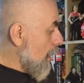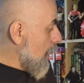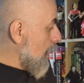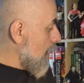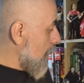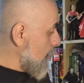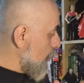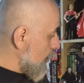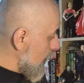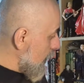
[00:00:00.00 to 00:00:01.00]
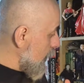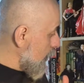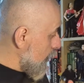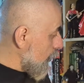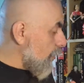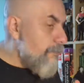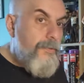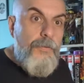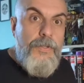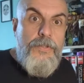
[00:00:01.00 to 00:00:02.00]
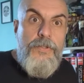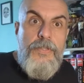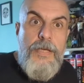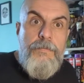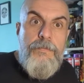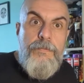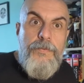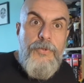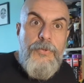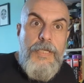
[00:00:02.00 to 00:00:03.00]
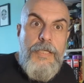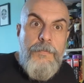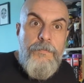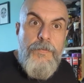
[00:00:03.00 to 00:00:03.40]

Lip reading: and I'm really looking forward to them doing